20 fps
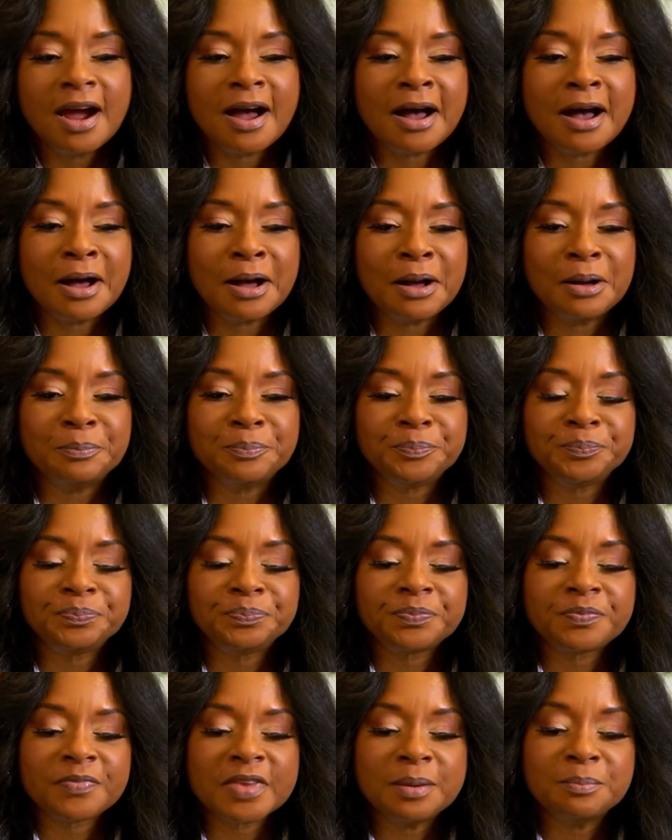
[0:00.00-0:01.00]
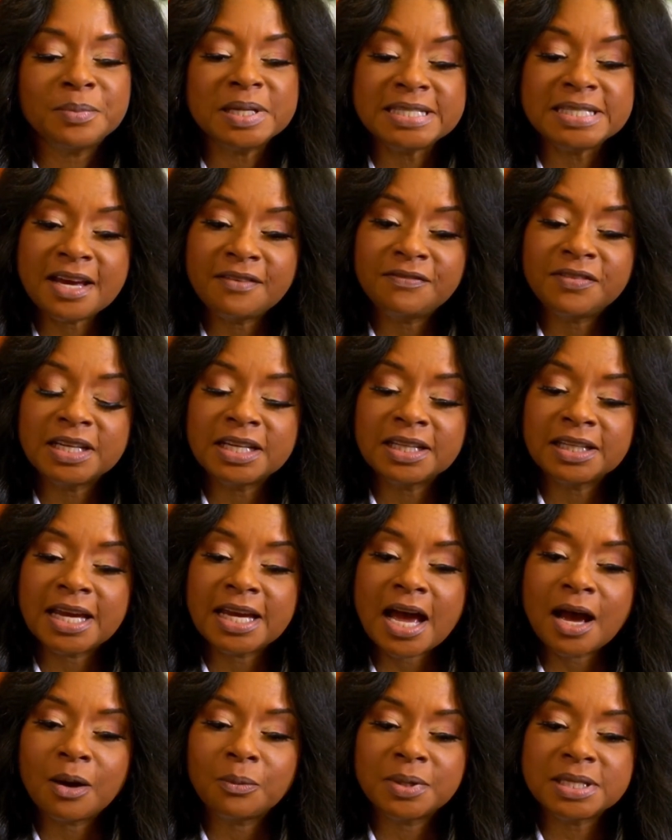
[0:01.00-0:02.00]
But
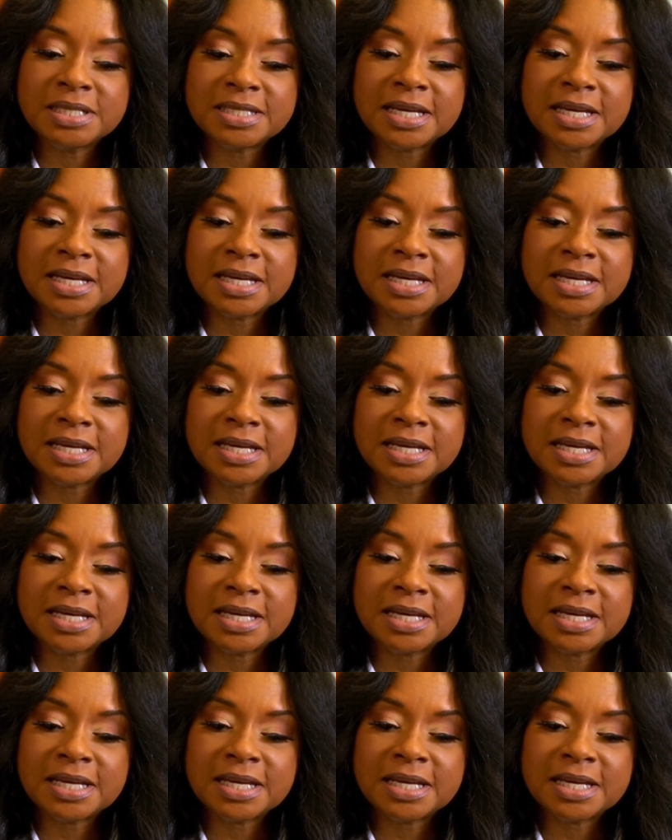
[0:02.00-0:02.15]
definitely, I would